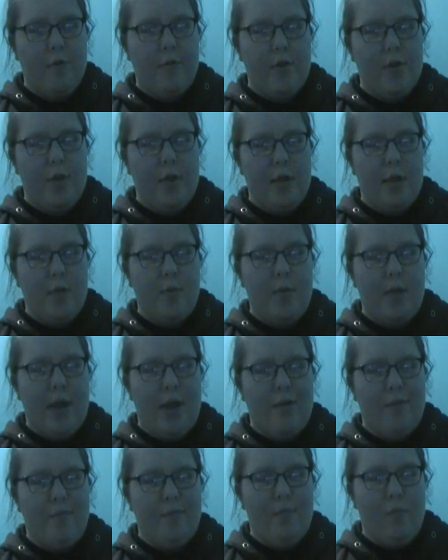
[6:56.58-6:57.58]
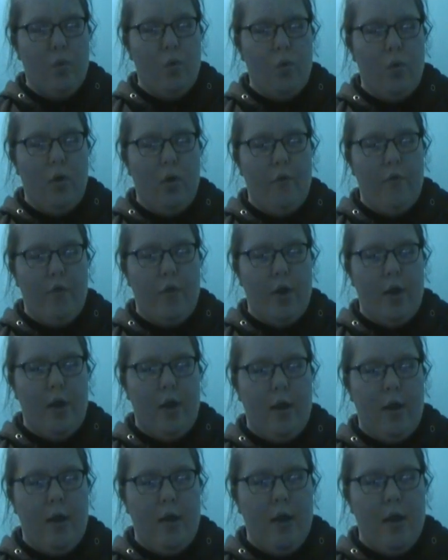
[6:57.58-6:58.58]
I felt like he would have more of
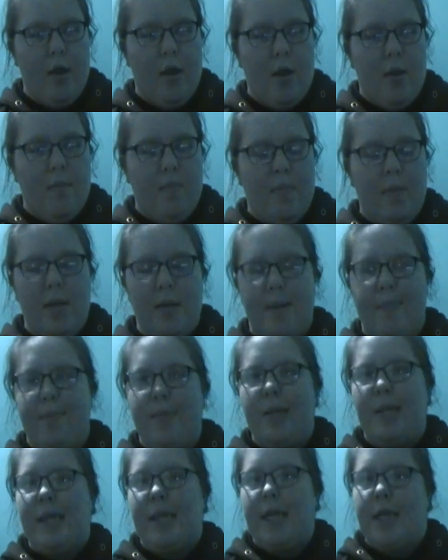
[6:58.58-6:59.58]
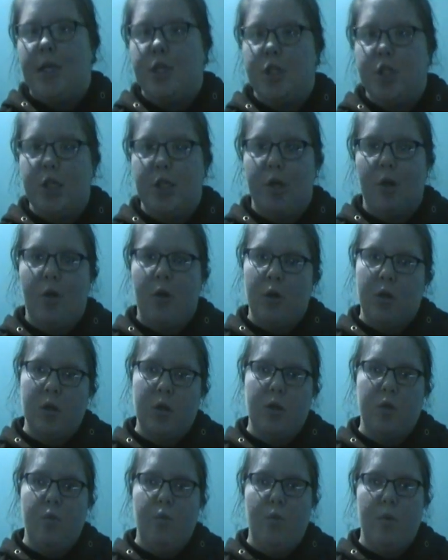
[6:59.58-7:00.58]
a manipulation
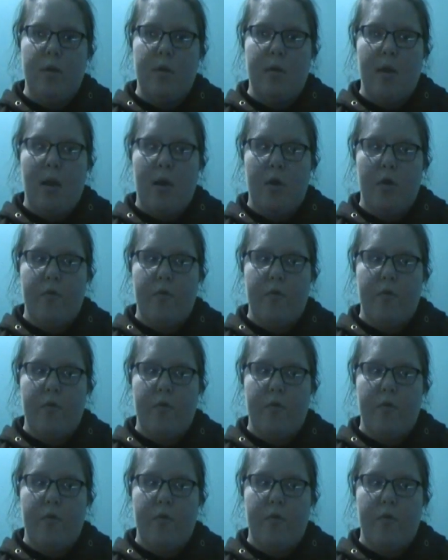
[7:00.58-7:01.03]
arc with